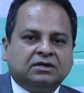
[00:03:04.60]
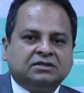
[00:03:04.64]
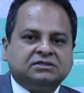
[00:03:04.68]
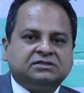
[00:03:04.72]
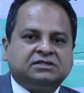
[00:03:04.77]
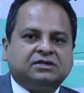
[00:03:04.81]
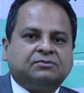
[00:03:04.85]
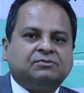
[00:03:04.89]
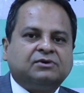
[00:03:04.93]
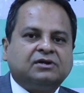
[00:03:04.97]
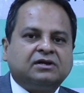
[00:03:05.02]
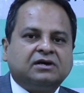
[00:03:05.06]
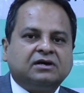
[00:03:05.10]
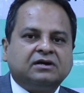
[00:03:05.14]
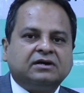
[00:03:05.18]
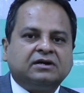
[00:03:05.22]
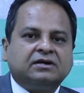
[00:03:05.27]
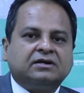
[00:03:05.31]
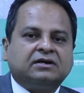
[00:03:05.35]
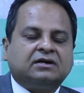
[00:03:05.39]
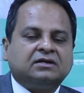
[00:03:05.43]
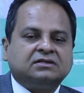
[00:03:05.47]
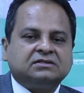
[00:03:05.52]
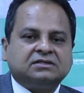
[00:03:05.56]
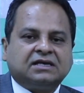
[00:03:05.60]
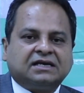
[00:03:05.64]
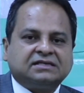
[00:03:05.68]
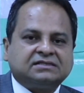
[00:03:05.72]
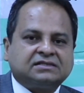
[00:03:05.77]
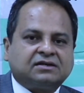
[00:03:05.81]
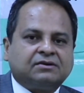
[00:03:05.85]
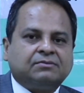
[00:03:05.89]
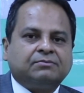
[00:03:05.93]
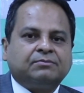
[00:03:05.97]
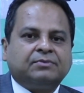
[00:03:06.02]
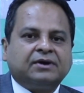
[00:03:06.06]
similar returns as
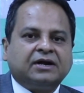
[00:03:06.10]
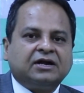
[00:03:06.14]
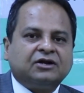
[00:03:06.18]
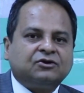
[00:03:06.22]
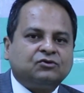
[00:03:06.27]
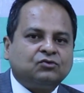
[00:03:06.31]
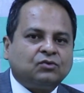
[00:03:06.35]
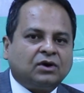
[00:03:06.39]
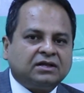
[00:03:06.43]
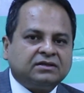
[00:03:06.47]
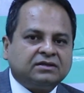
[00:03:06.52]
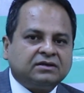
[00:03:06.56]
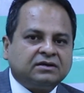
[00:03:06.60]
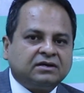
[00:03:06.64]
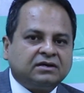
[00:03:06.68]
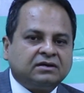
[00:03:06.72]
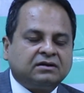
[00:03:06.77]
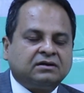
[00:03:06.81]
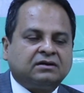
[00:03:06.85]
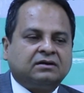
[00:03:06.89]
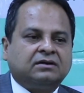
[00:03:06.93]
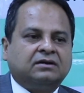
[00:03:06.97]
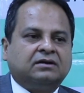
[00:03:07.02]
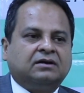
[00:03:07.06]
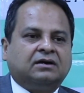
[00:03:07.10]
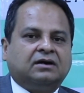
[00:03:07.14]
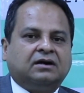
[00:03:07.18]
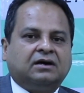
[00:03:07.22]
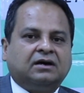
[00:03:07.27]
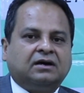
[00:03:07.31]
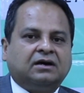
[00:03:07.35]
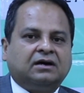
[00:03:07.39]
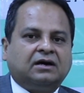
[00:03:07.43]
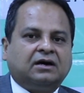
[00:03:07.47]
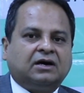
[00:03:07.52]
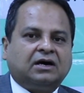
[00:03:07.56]
compared to other
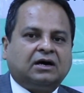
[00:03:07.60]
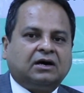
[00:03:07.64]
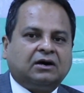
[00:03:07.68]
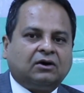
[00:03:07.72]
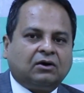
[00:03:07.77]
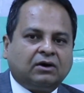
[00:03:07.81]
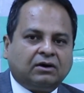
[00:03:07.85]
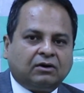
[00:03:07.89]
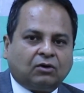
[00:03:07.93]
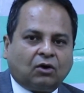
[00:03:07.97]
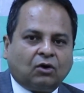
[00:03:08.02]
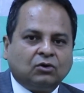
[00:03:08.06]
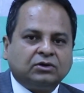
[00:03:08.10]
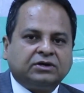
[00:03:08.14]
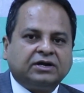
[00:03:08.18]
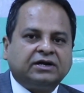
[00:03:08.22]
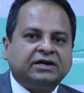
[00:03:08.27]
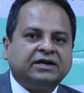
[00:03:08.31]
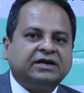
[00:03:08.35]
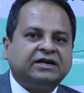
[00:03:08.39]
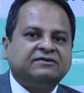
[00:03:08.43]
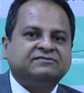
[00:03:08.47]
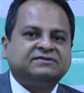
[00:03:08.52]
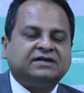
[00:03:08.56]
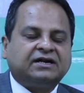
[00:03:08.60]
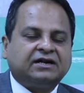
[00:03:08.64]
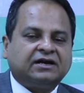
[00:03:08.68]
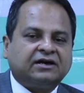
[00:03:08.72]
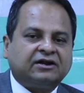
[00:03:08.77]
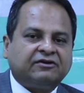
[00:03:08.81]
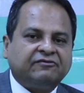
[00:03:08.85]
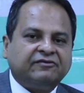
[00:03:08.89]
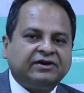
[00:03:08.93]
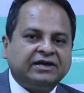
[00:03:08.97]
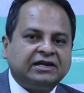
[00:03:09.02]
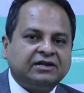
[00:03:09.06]
alternatives that
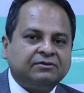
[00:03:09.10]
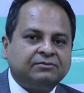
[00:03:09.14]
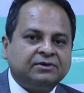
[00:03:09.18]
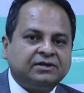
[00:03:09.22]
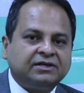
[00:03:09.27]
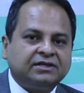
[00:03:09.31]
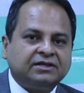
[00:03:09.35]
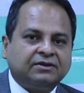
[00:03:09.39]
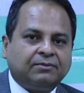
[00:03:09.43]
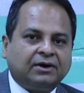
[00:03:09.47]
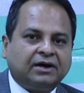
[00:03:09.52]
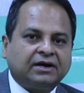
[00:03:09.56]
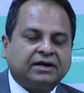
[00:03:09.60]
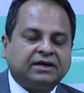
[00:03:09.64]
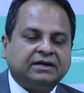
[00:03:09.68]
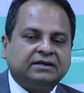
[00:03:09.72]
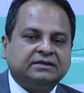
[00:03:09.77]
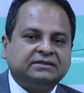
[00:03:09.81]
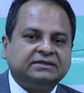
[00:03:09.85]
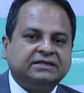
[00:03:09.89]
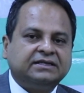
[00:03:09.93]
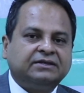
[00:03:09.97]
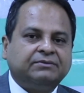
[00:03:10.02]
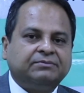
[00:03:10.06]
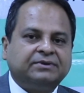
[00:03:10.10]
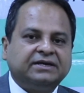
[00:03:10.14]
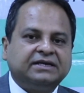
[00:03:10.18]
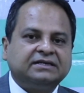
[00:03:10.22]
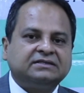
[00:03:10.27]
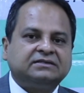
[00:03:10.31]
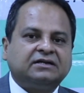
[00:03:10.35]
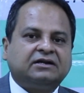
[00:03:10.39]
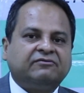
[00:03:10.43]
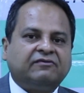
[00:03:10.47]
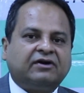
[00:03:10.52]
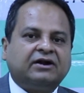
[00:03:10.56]
are available in the market. See, the
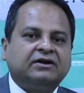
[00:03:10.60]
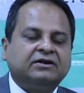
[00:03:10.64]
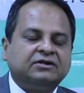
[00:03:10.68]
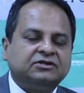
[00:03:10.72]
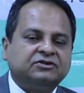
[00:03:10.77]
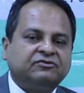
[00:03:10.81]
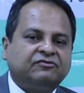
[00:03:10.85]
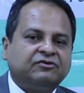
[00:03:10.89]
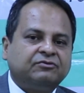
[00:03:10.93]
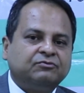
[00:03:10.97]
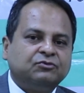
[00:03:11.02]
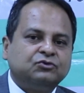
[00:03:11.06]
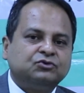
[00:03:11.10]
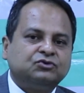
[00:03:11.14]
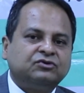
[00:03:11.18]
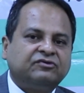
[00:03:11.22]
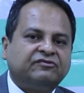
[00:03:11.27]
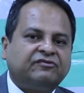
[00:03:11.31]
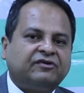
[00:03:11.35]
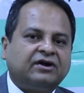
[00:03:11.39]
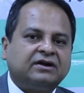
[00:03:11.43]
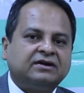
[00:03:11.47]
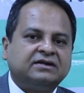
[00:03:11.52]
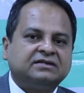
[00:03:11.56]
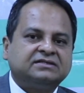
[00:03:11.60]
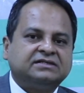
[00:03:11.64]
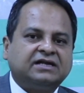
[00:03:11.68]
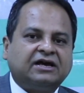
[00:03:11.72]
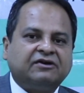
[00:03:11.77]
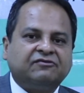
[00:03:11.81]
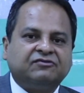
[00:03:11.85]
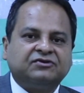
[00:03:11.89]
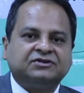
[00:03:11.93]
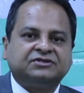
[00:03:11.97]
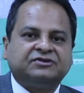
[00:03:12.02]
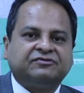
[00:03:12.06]
biggest advantage of a mutual fund is
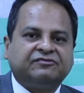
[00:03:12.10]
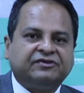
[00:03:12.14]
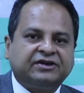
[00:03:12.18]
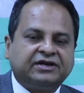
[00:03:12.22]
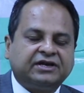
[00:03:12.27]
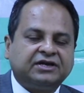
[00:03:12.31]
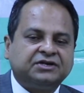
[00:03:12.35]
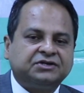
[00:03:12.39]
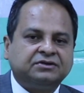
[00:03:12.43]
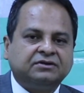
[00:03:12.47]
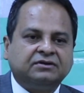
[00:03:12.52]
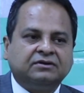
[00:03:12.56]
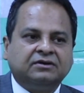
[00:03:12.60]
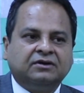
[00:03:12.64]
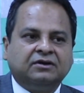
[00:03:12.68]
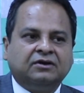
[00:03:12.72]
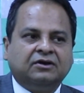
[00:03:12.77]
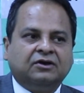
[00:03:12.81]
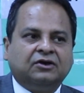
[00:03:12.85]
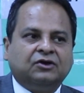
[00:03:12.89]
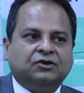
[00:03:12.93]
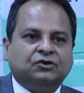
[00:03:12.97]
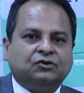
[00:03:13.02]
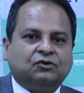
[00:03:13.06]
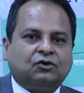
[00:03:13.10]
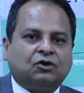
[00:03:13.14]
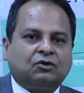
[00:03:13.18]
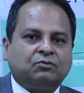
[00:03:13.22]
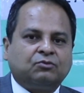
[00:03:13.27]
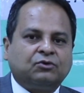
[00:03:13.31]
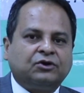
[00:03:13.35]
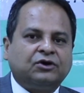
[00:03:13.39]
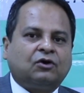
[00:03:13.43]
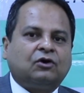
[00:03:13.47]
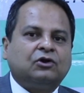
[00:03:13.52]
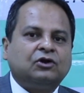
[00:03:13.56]
diversification. You're not
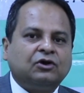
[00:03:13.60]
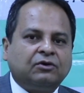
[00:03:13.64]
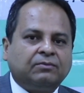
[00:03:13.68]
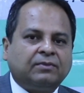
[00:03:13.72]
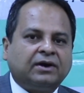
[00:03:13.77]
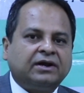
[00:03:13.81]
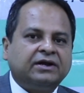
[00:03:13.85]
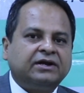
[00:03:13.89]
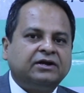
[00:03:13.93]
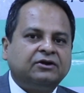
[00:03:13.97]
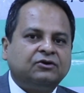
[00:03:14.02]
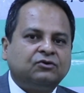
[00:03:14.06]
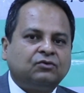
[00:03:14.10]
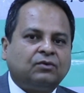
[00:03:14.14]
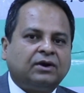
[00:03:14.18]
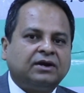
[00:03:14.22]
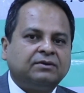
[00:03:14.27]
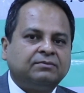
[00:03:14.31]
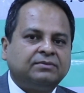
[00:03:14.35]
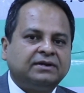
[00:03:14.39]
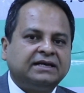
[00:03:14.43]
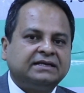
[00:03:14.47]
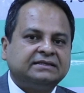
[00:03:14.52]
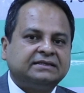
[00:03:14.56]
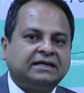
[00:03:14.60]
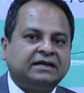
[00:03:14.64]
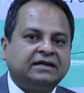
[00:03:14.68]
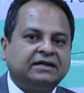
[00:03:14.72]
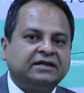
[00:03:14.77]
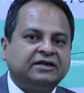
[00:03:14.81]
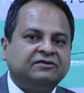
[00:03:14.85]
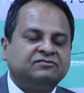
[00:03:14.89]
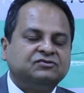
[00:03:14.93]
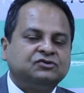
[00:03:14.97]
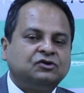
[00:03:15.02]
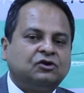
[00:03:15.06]
putting all your money into one place, and
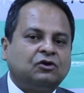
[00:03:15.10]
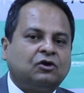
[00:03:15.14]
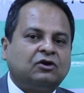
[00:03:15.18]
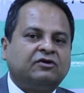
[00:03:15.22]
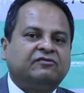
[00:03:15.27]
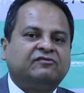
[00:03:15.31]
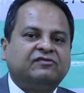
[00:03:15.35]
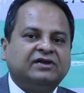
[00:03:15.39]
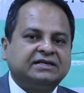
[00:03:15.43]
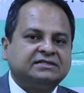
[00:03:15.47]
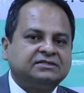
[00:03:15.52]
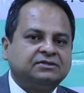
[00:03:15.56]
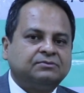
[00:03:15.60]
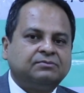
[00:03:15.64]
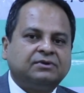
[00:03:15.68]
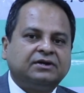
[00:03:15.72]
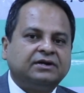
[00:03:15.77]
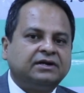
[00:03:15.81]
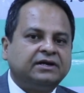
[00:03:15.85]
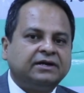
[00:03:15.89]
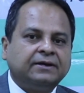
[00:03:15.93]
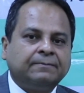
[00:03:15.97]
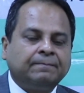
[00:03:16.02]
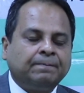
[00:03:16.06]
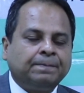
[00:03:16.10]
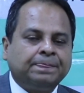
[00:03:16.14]
it gives you a lot of flexibility.